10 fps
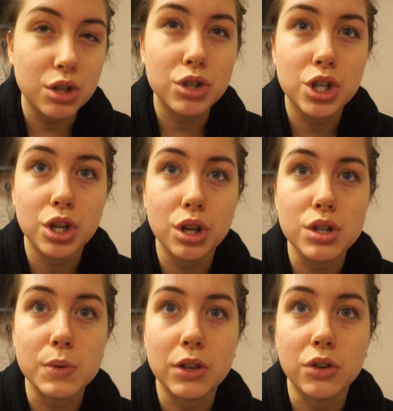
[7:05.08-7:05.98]
you
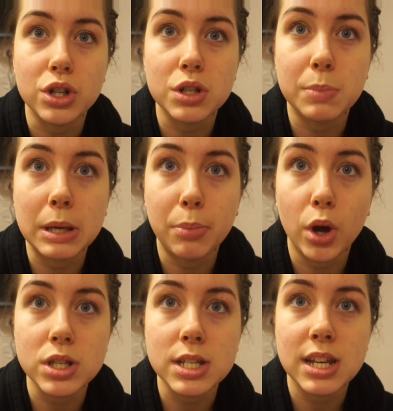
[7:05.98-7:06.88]
choose whether or not to be
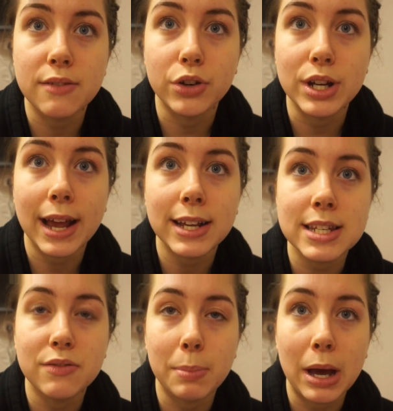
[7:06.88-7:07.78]
positive or
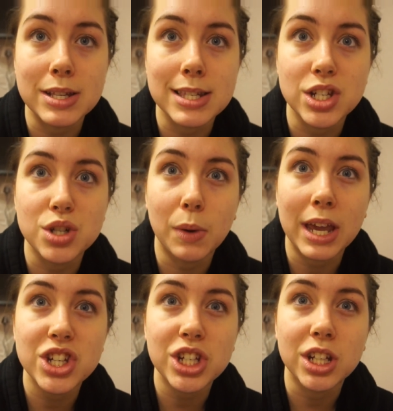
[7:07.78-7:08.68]
negative about a
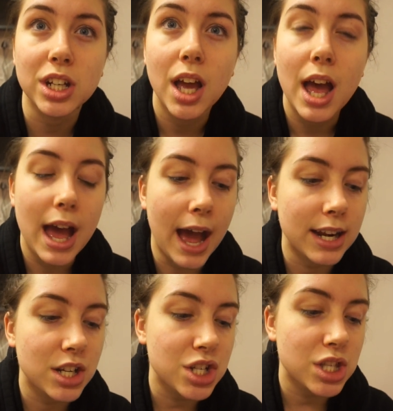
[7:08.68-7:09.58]
situation.
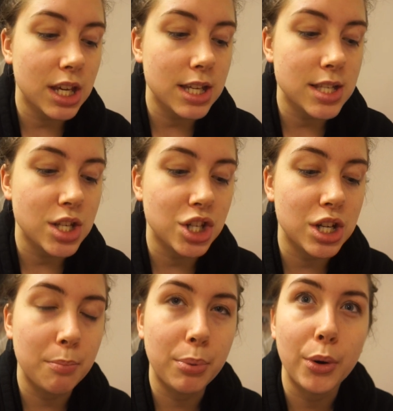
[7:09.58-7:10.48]
And I just think it's such
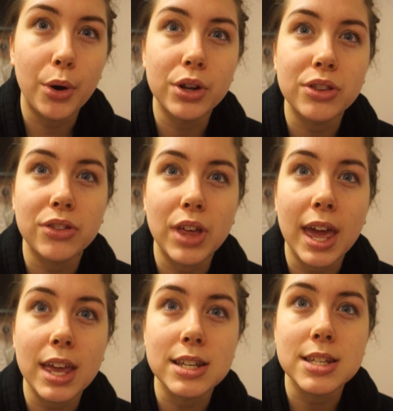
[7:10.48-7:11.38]
an important
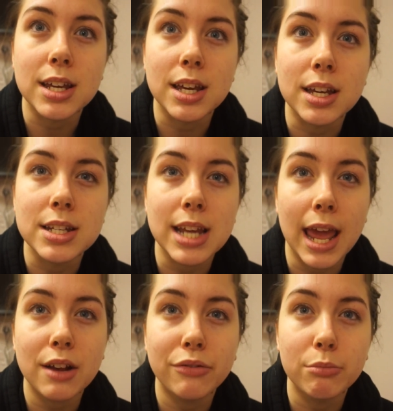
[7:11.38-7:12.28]
thing to
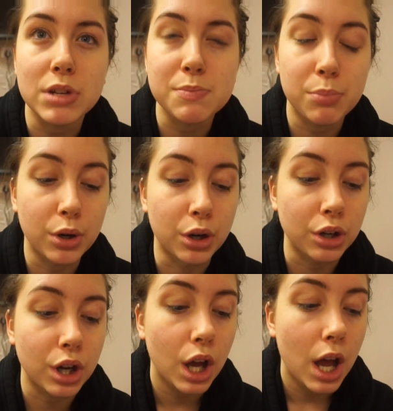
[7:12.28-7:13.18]
take from this
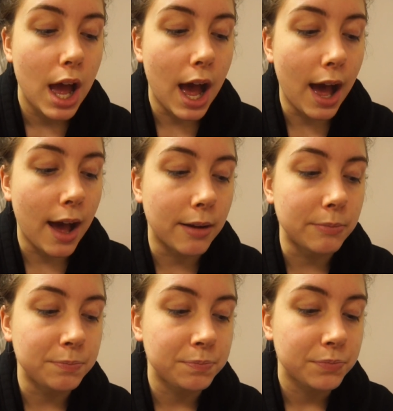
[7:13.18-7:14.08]
book,
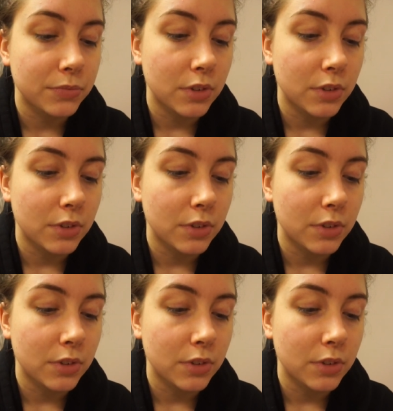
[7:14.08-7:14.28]
the